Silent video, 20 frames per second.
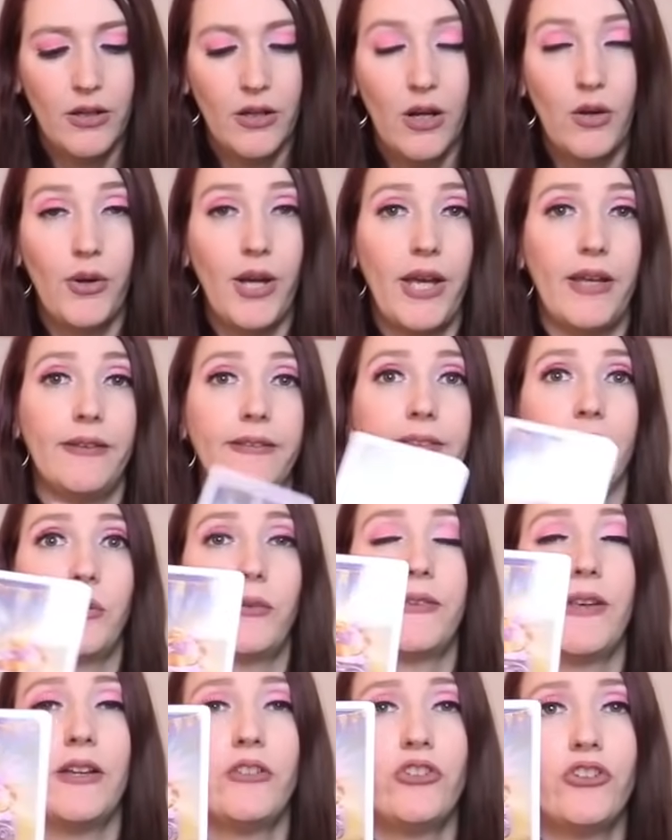Okay, so
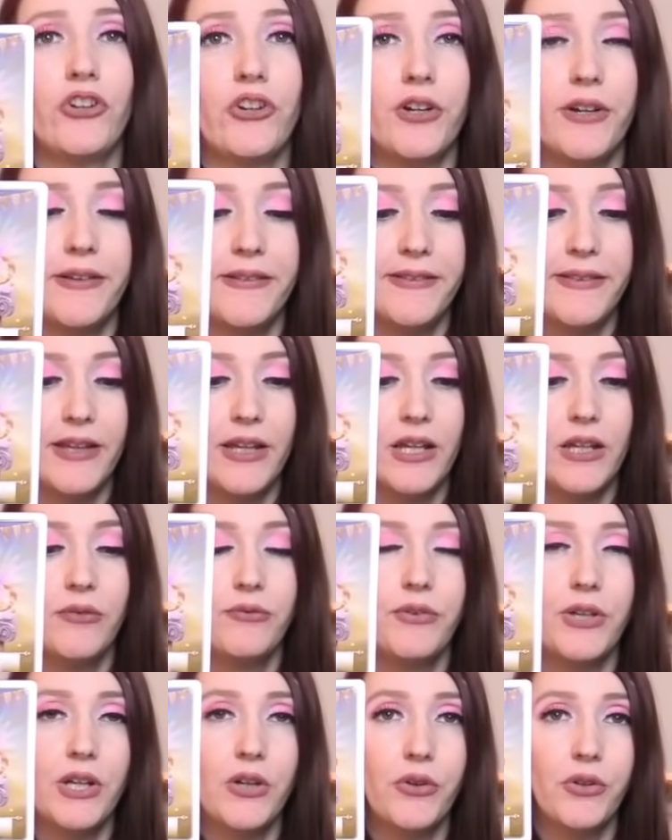Sagittarius, they
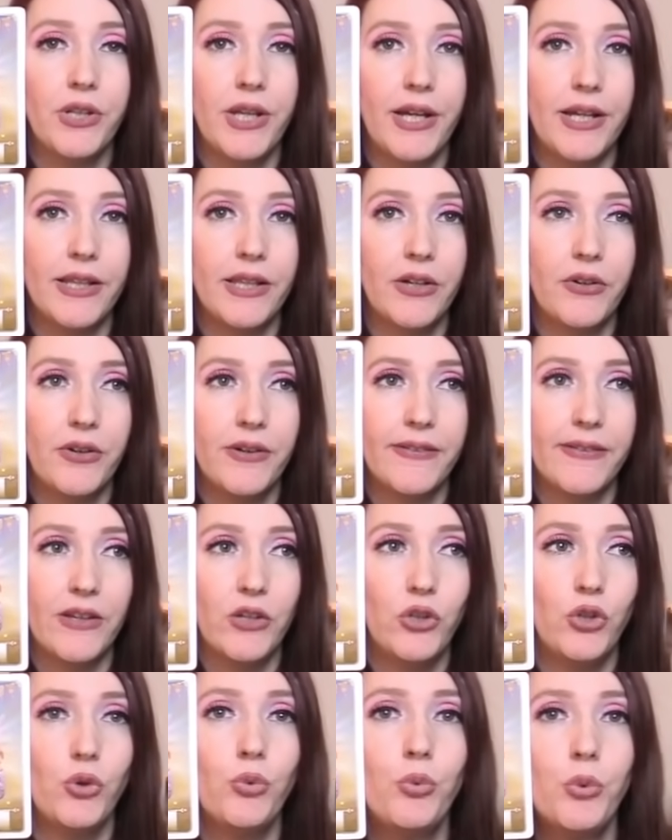feel like there is a
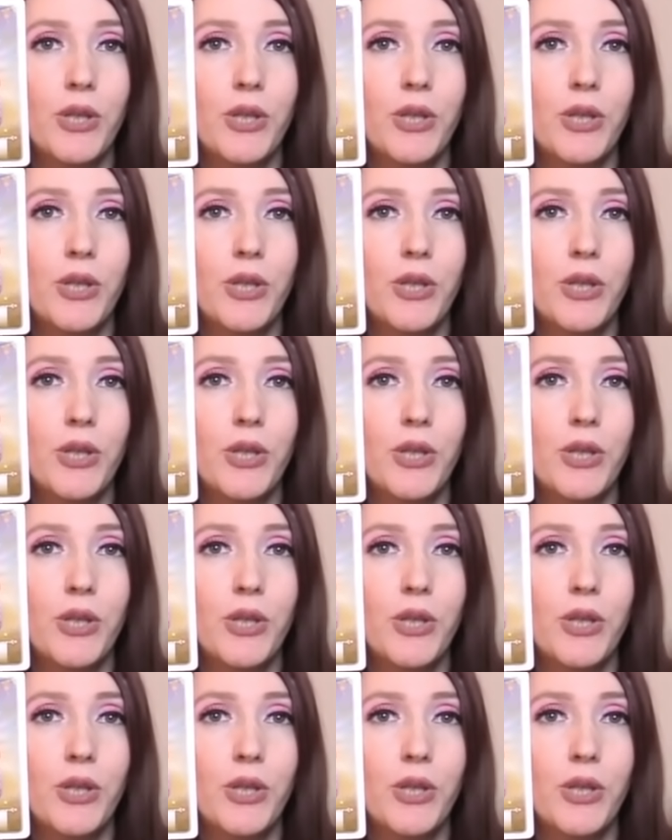new